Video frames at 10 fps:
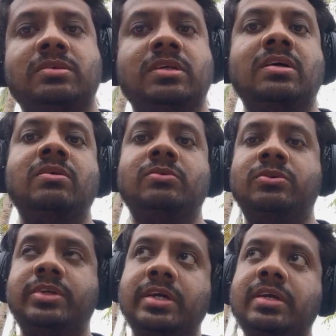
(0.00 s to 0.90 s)
and how to
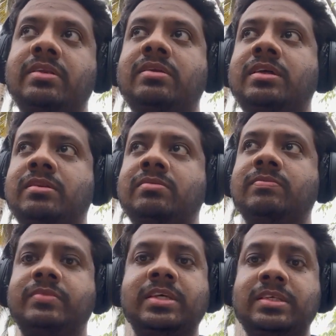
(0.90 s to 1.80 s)
train, and
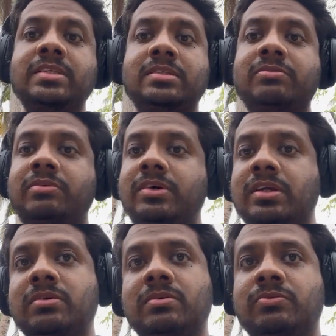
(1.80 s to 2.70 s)
it's a very
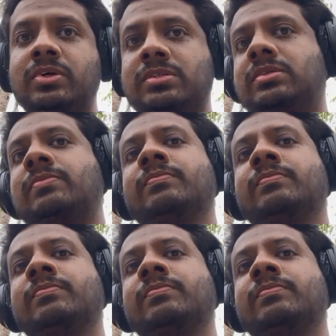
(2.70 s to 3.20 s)
good question.